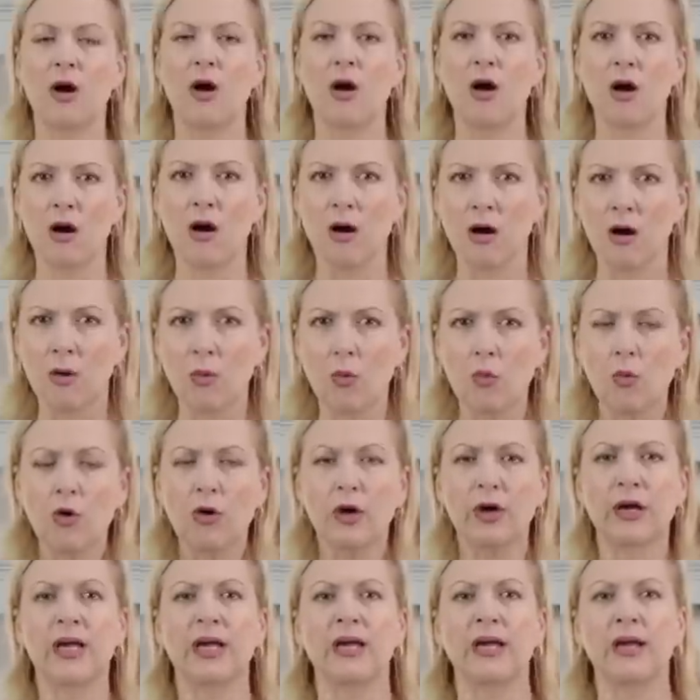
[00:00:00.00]
are
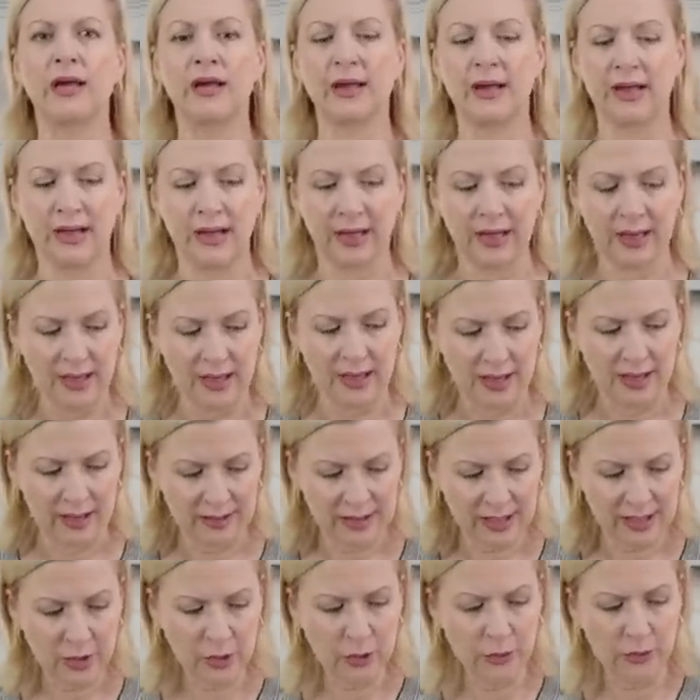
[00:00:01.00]
working
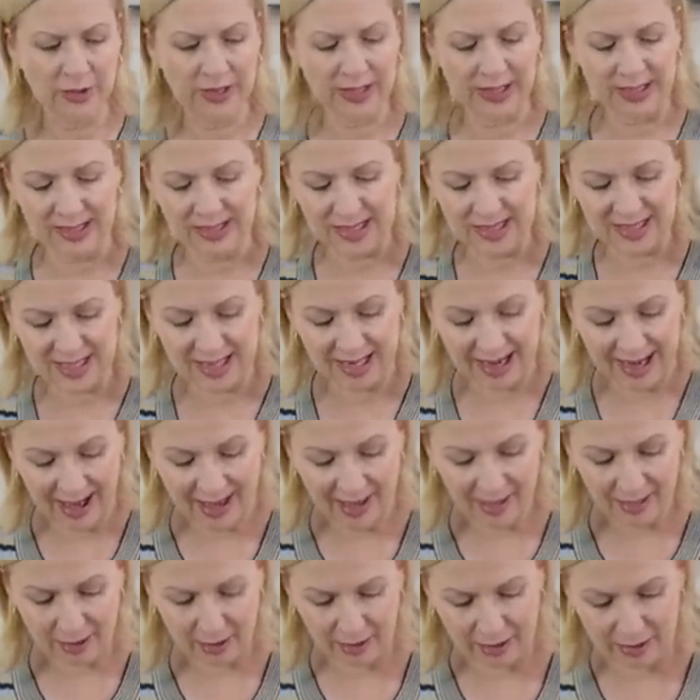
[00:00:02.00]
the ingredients
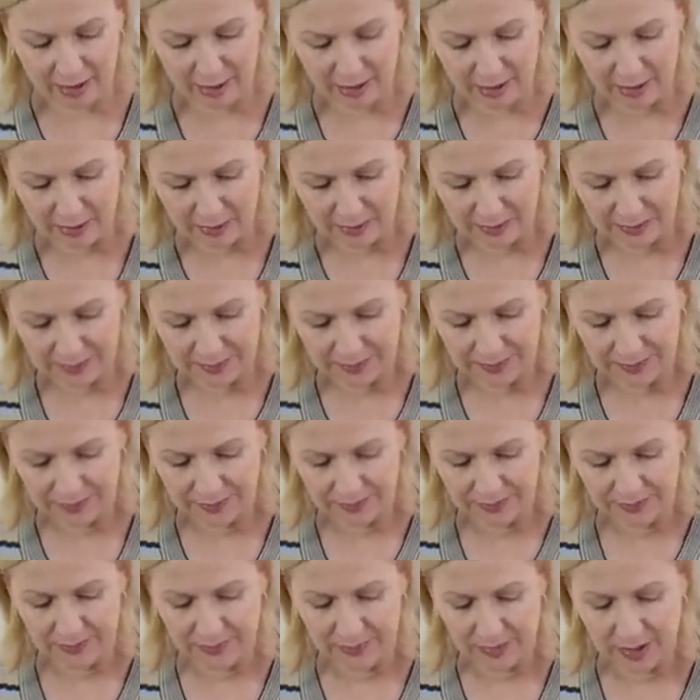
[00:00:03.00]
together,
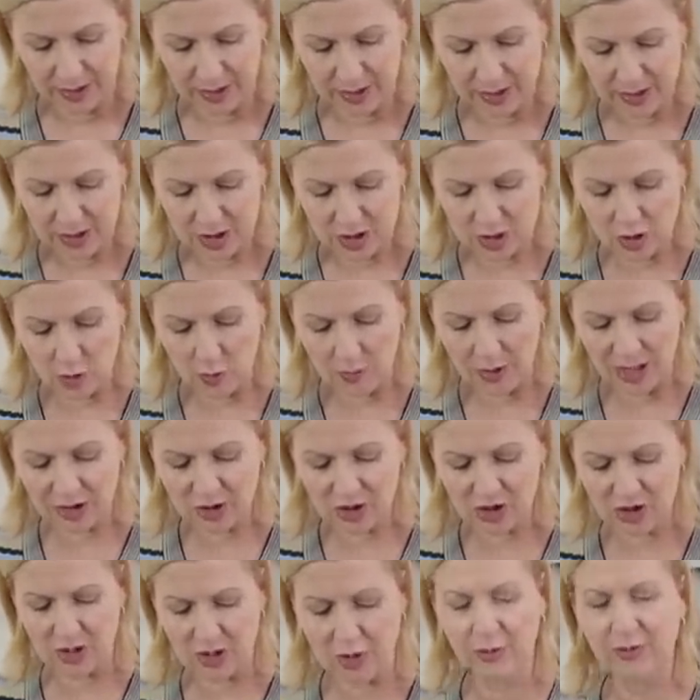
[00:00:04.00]
so much
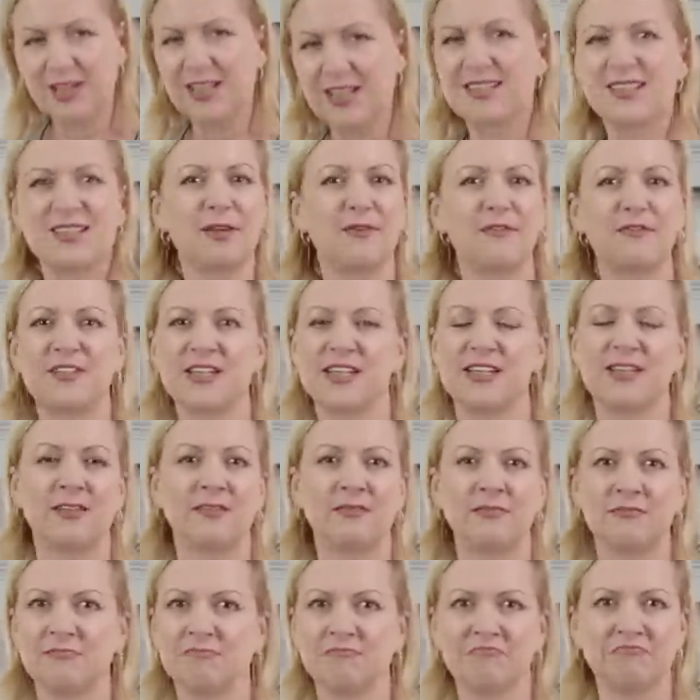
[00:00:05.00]
so that
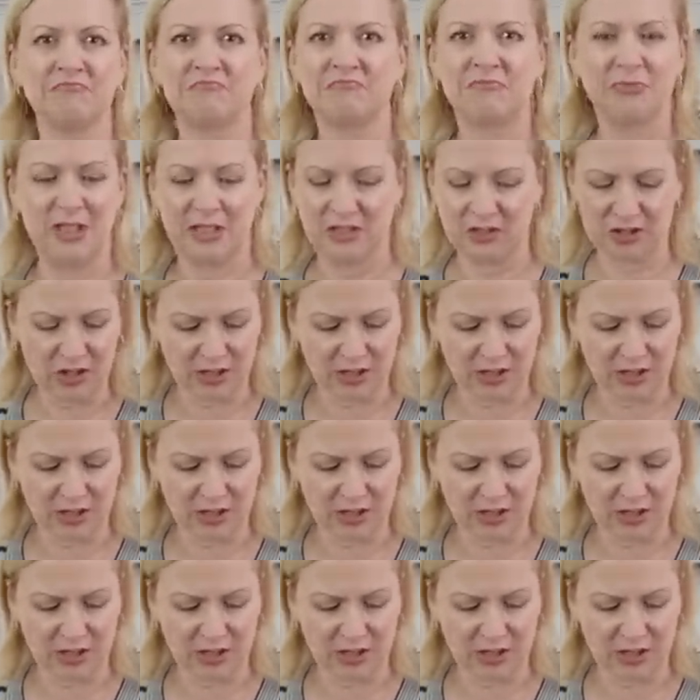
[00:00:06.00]
sifting, it